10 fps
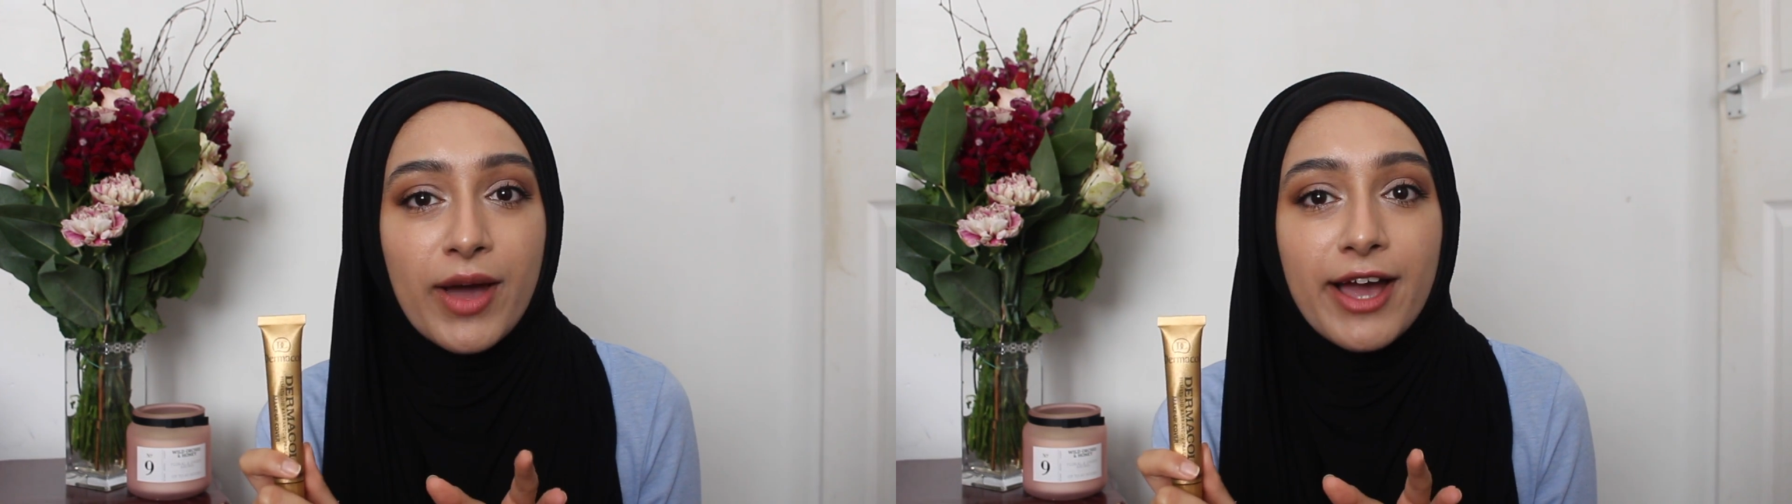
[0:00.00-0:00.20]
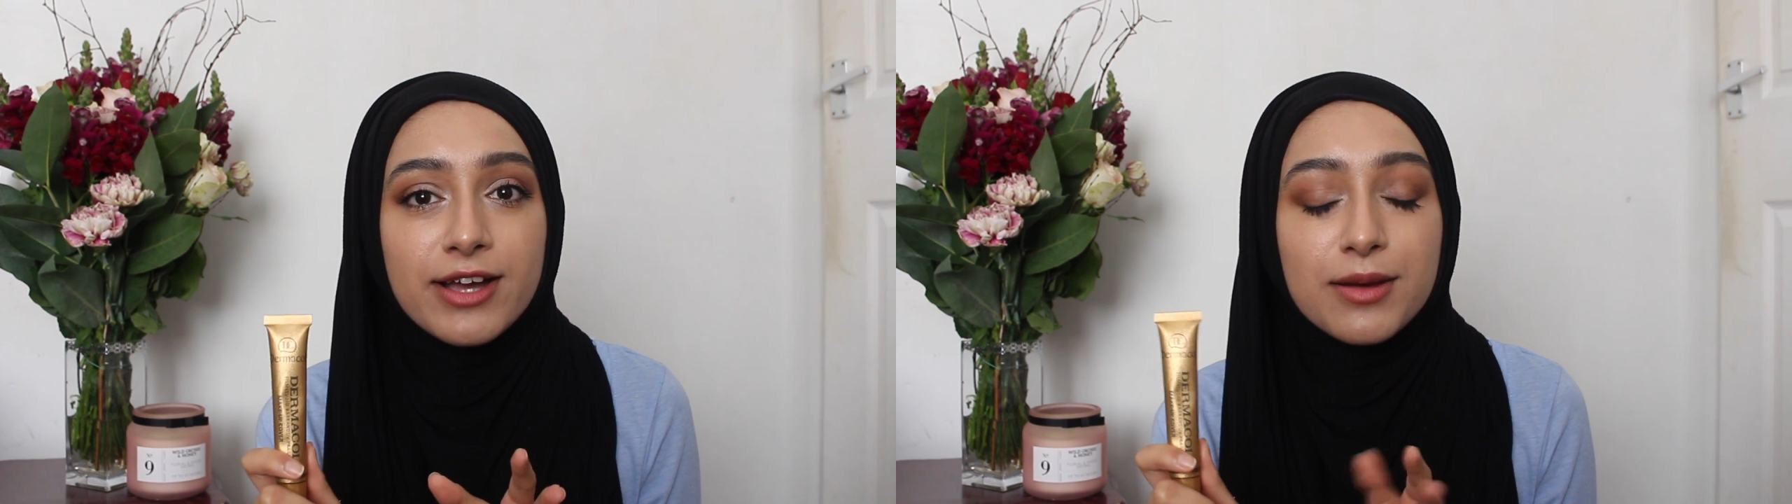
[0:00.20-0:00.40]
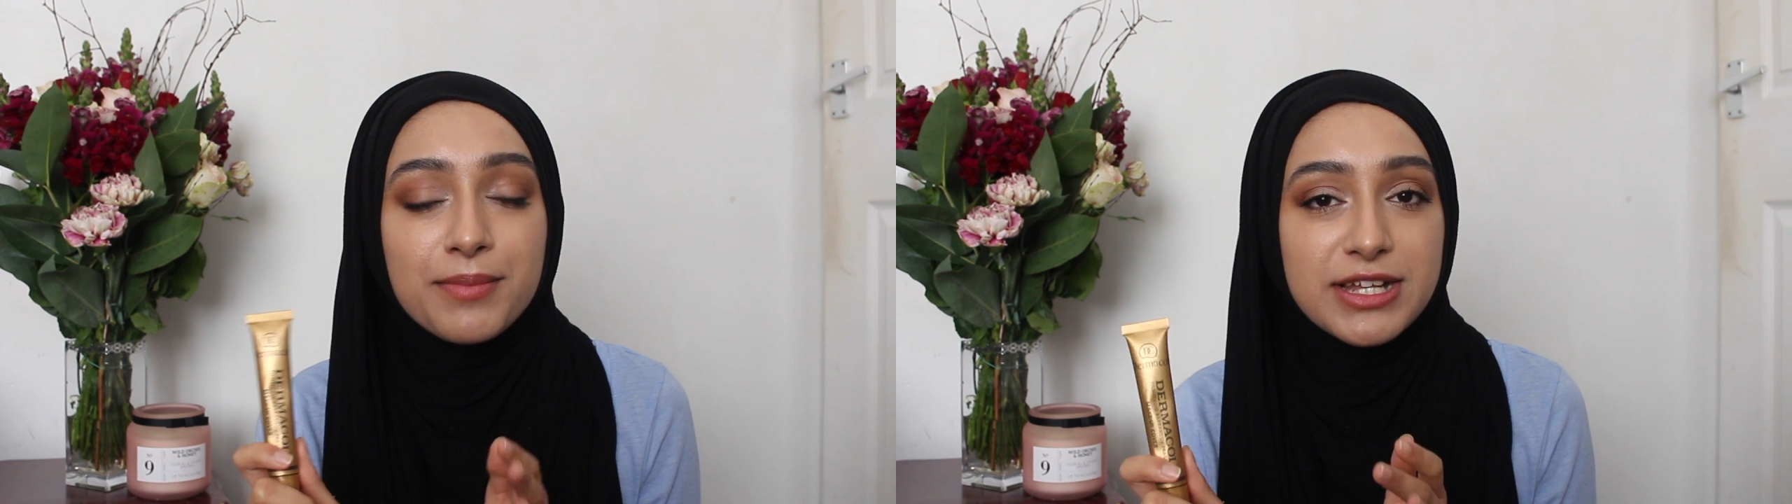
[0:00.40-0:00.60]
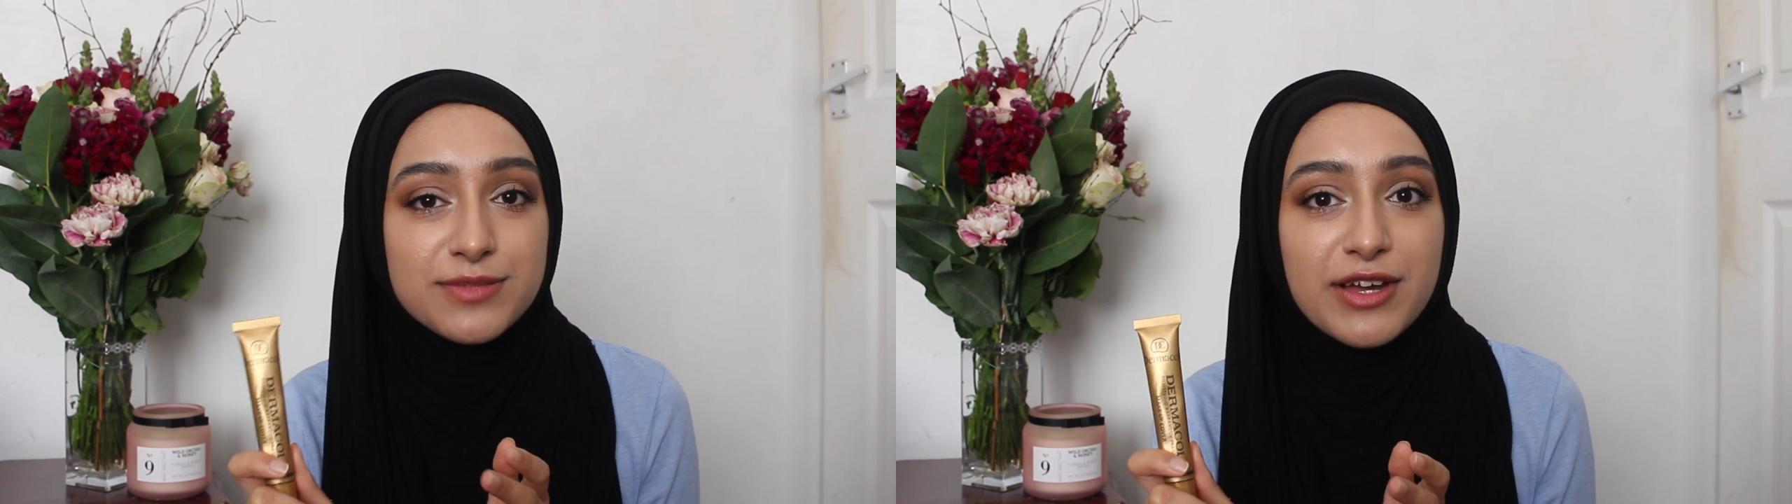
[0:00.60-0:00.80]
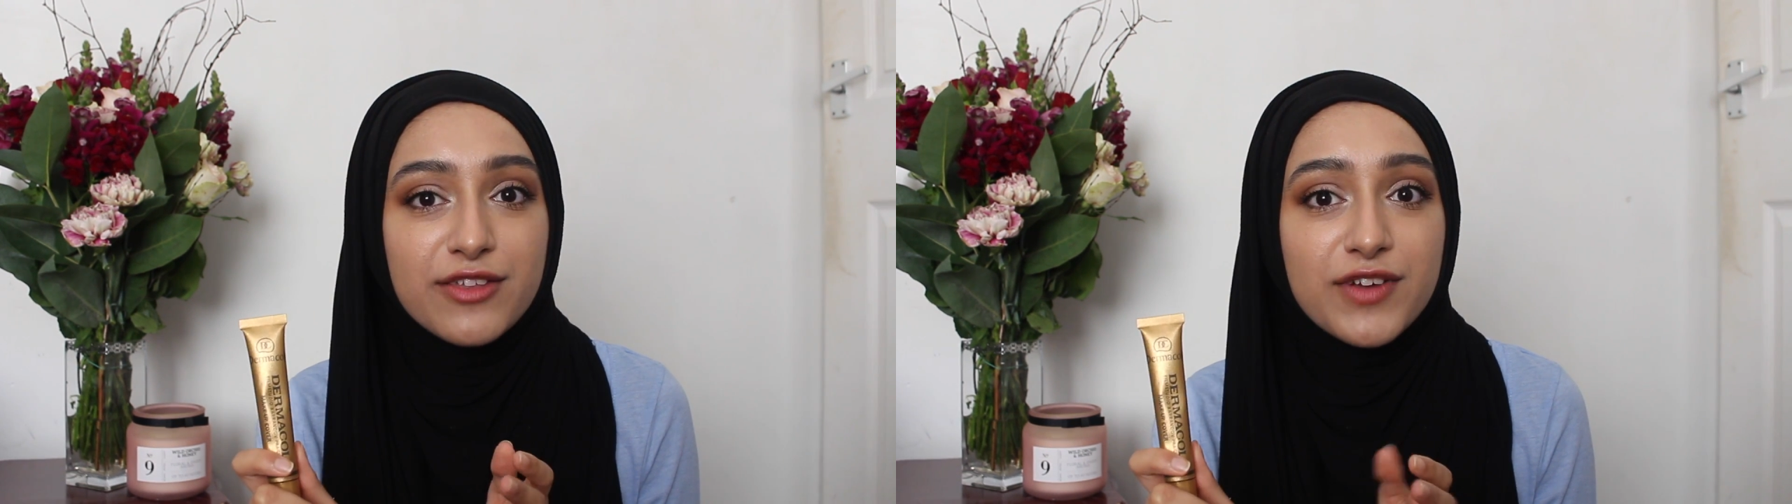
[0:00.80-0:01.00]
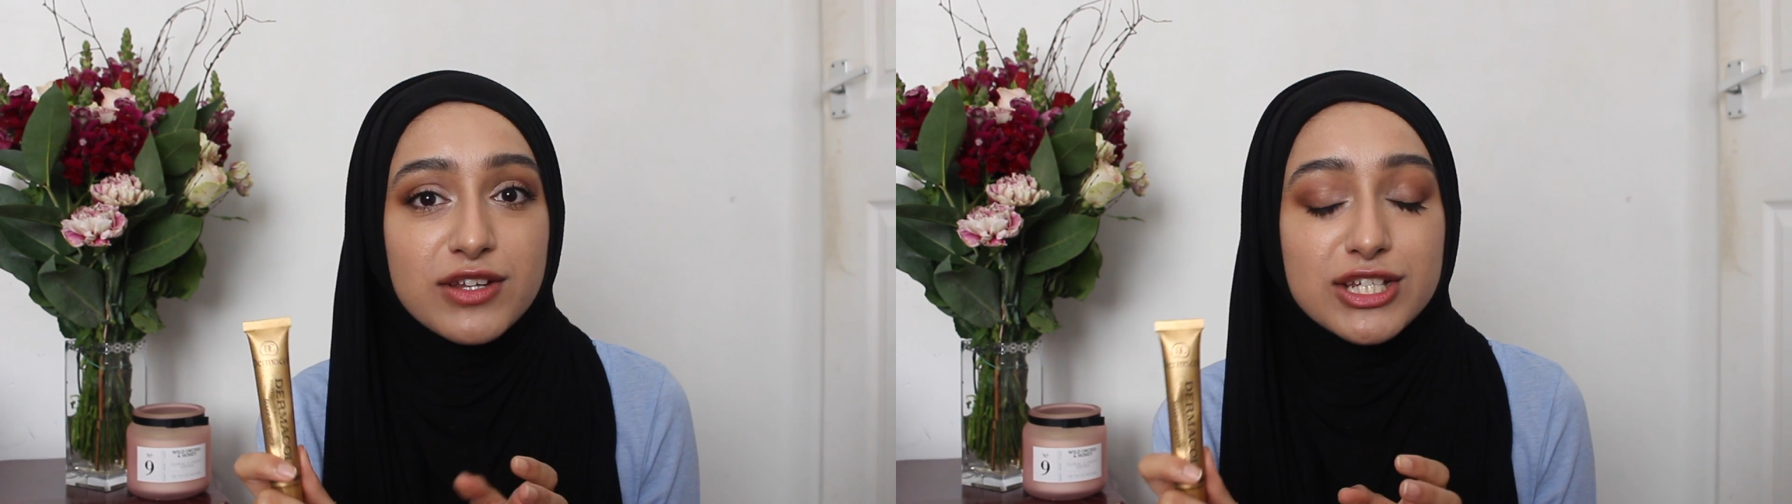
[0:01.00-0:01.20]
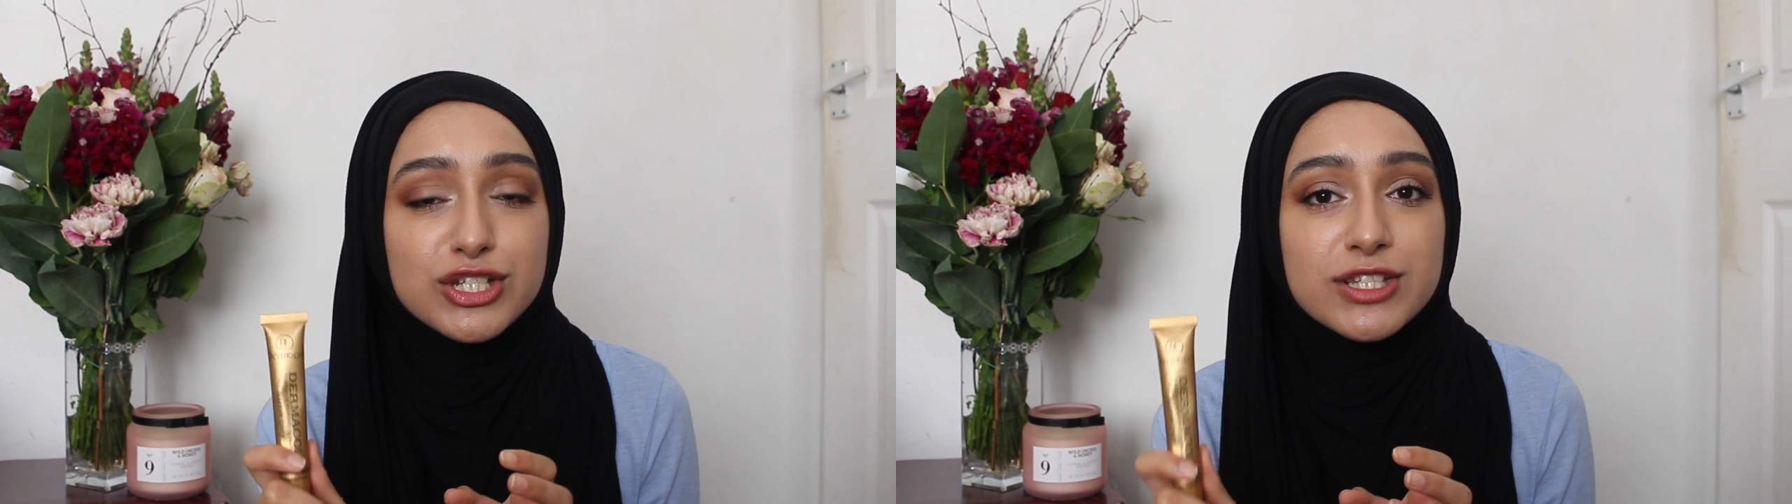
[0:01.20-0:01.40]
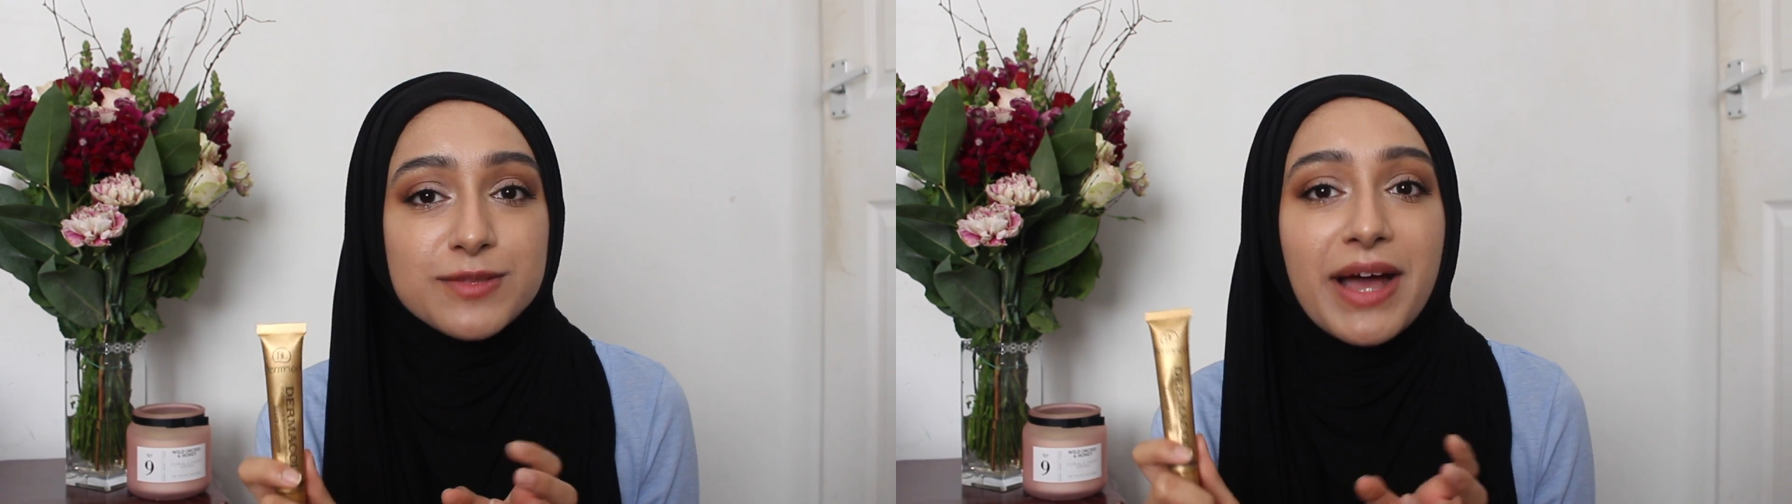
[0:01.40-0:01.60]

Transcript: work compared to my other foundations,